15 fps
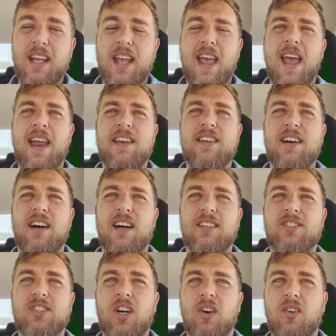And
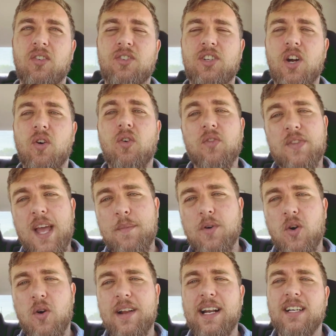so, you know, them
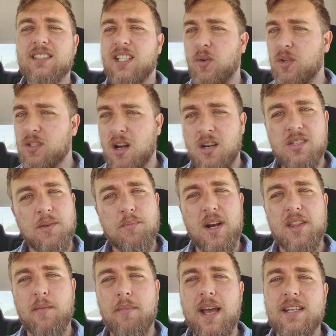going out there was honestly
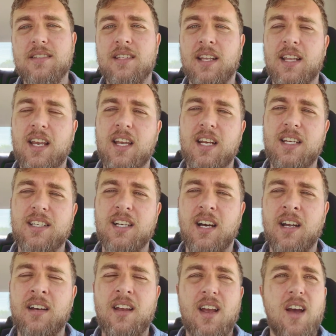probably the best thing they could have
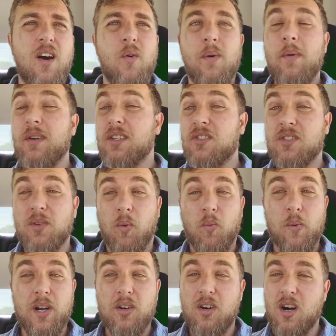done. We went through
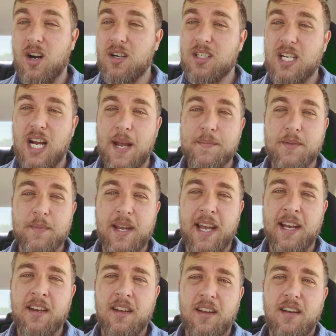some real hard times,
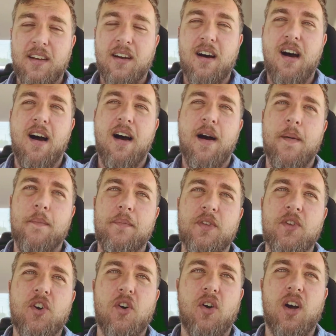man.
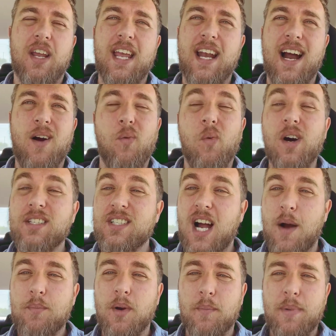You know, again, I was
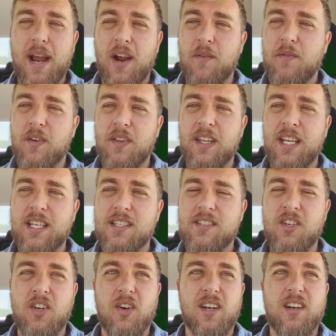not prepared for this.
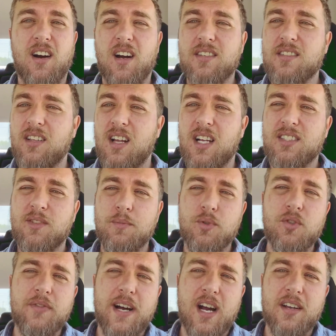You know, it cost a lot to
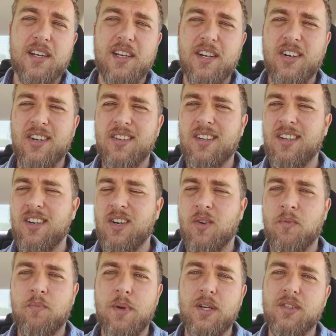move out here. You
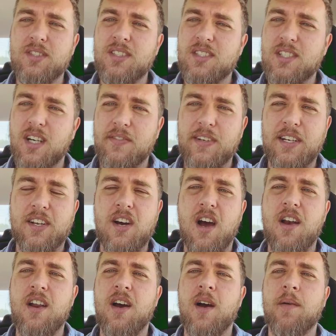know, bills and stuff had
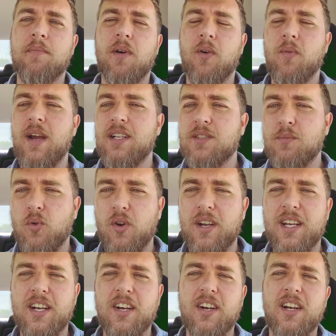gone up, our rent's more
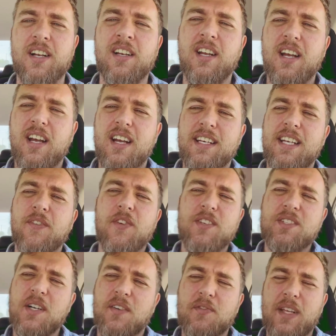here and
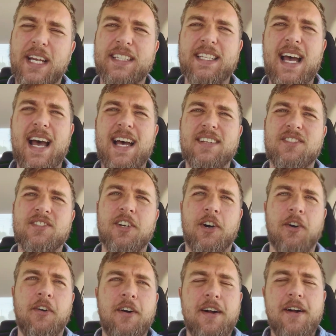different stuff like that.
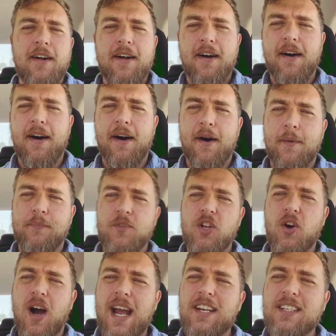So you
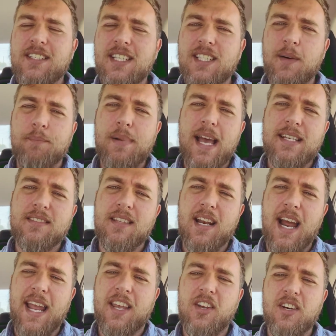know, I just did the best
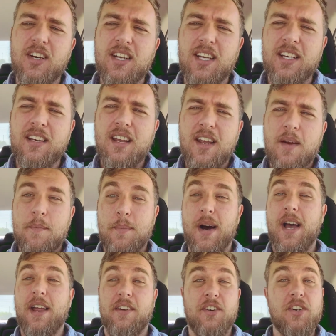that I could,
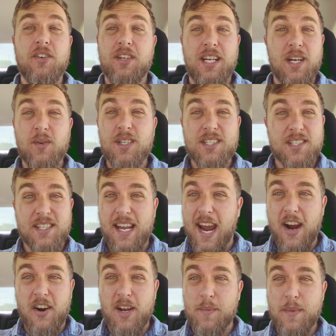but dude, it was
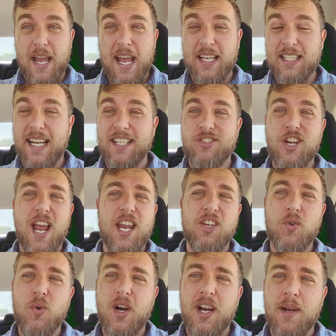scary, man. Like
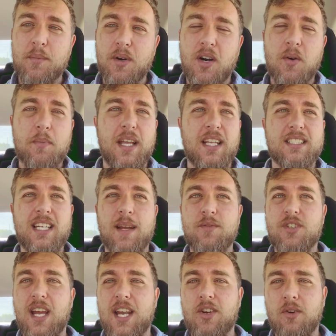January, bro, by the time
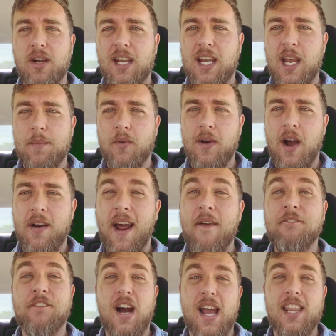January came around, I
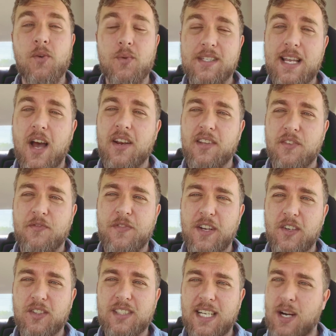finally was out in the
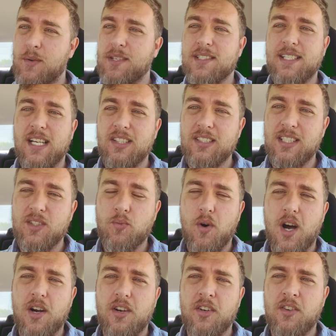field and I was selling these
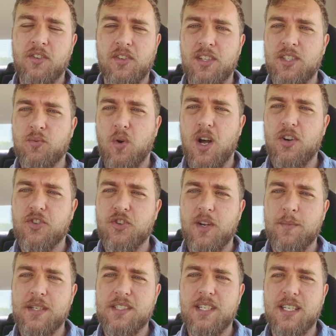water
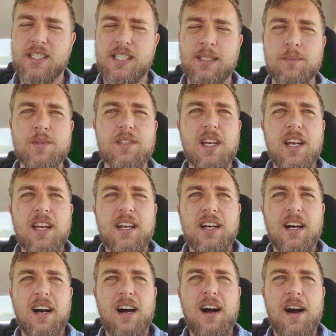treatment systems.
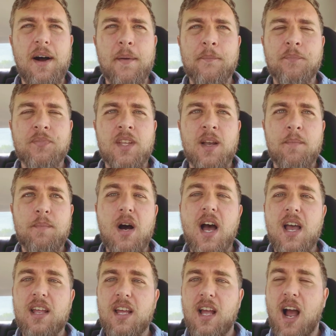
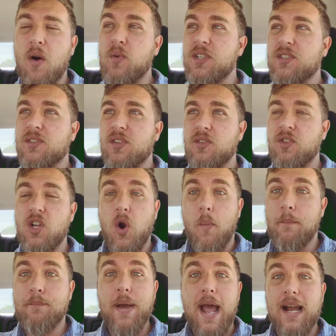But I was, you know,
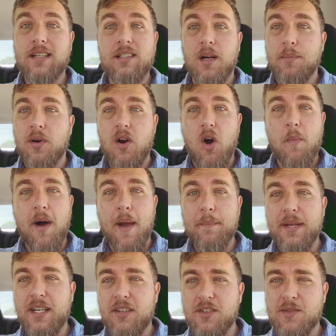backed up on all my
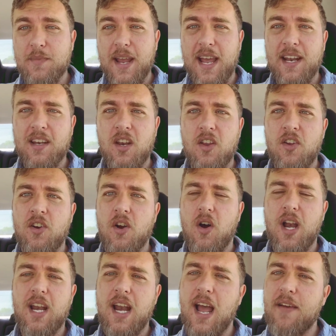bills, man. You know,
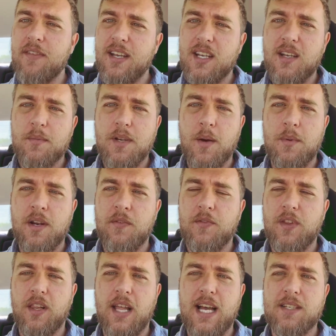I didn't have income coming in
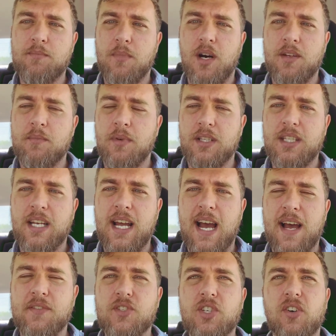for the last month and a
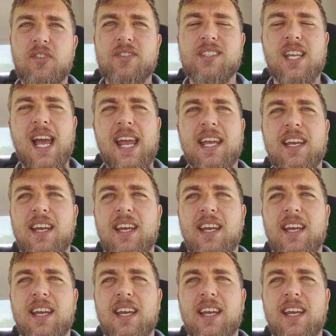half. So it was like,